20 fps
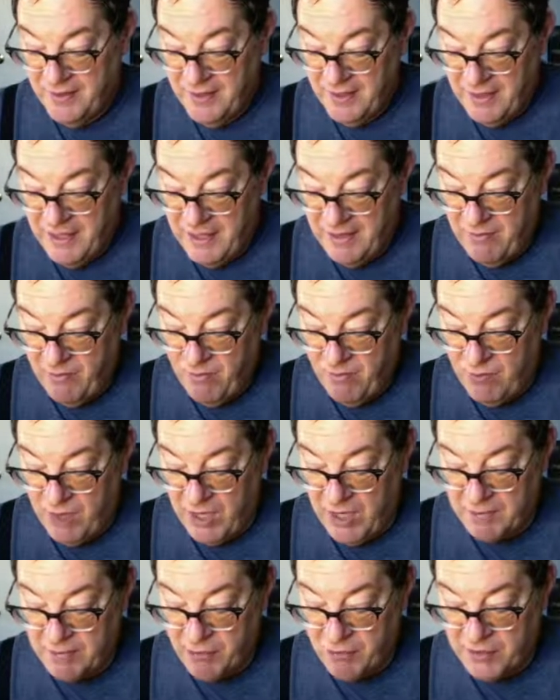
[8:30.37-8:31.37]
And when
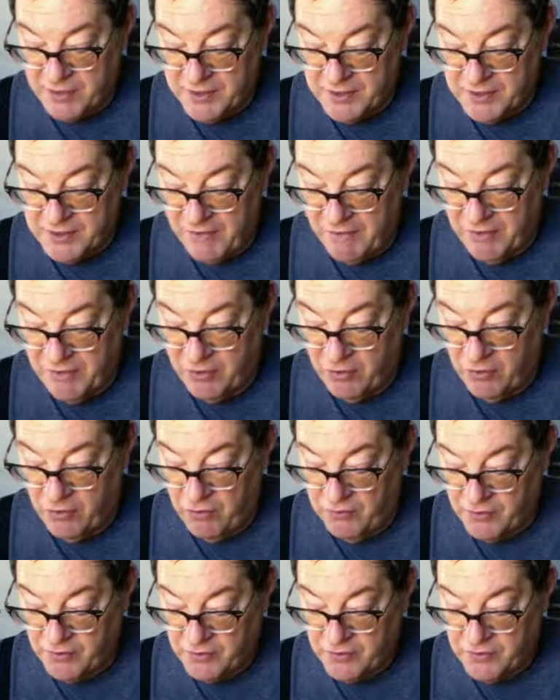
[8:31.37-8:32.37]
I broke the seven
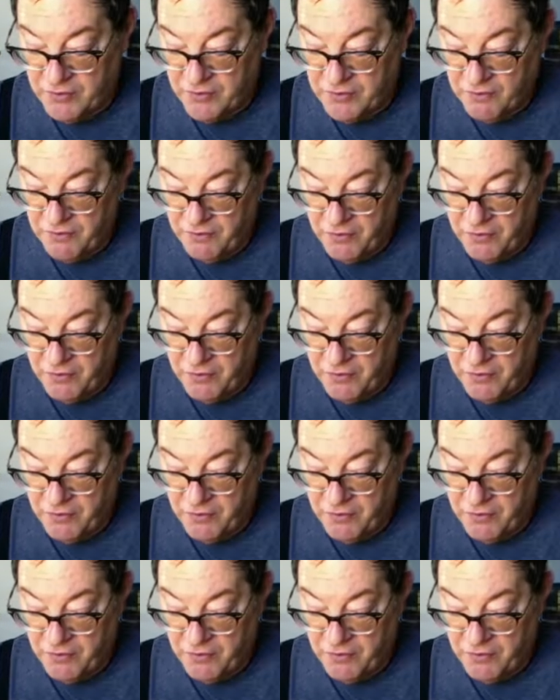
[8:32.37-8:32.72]
loaves,